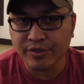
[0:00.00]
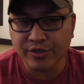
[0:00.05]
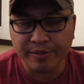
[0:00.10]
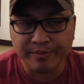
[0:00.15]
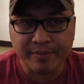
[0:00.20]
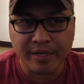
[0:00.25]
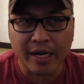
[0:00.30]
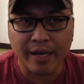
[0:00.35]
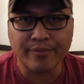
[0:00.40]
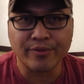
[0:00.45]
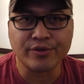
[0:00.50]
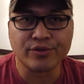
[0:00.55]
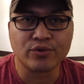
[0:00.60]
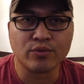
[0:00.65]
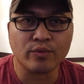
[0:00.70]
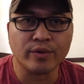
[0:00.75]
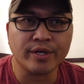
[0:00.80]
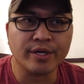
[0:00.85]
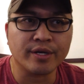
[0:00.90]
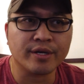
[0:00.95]
sometime
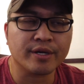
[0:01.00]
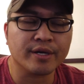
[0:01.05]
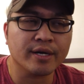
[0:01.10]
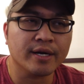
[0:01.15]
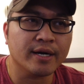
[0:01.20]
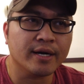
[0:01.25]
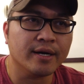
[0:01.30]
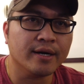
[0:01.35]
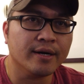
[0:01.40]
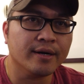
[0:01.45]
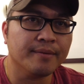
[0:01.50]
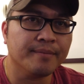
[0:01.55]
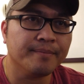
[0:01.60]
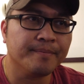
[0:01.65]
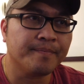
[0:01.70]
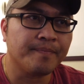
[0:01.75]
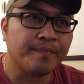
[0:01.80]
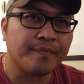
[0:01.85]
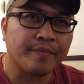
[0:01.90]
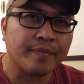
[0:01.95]
this week. I
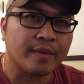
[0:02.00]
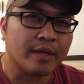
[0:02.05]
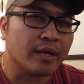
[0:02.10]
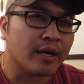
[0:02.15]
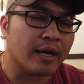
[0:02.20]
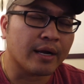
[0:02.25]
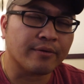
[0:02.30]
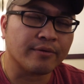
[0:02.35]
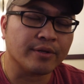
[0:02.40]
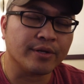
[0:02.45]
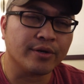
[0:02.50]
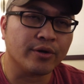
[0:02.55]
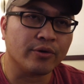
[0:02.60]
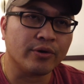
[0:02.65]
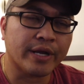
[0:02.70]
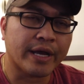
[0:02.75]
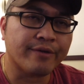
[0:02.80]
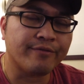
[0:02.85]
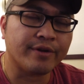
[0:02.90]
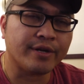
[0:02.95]
really
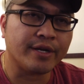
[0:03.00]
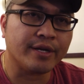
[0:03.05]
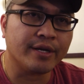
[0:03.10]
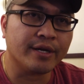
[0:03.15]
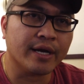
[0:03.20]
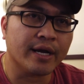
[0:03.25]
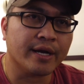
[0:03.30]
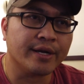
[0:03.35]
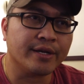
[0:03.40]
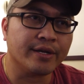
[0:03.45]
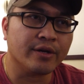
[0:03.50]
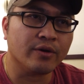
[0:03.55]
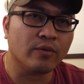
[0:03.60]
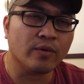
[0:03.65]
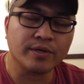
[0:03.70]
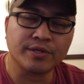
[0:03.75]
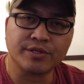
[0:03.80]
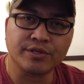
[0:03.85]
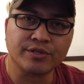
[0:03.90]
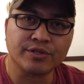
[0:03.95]
don't have any idea
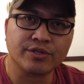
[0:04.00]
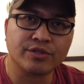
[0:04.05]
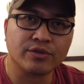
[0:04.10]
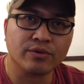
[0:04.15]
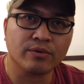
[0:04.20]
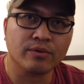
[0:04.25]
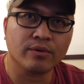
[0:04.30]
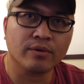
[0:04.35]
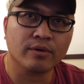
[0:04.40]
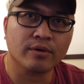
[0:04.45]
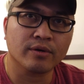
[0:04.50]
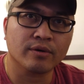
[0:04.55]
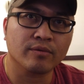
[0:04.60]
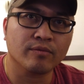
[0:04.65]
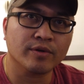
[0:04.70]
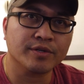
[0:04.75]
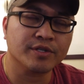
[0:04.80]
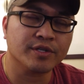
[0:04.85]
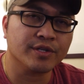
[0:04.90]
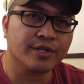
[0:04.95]
what's in store,
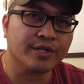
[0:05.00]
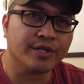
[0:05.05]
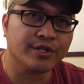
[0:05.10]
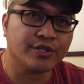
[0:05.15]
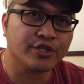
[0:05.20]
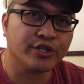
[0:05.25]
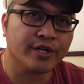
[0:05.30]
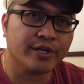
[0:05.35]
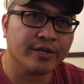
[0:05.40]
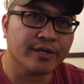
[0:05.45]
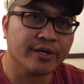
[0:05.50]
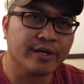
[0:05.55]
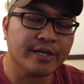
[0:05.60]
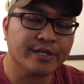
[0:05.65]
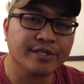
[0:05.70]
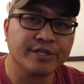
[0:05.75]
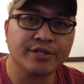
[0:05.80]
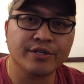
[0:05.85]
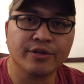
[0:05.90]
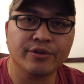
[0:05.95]
what's on the agenda.
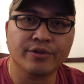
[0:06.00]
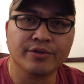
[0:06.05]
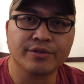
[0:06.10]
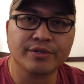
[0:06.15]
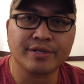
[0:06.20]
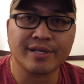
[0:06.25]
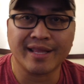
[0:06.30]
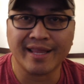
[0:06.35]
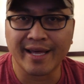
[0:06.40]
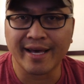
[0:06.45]
I just know that there's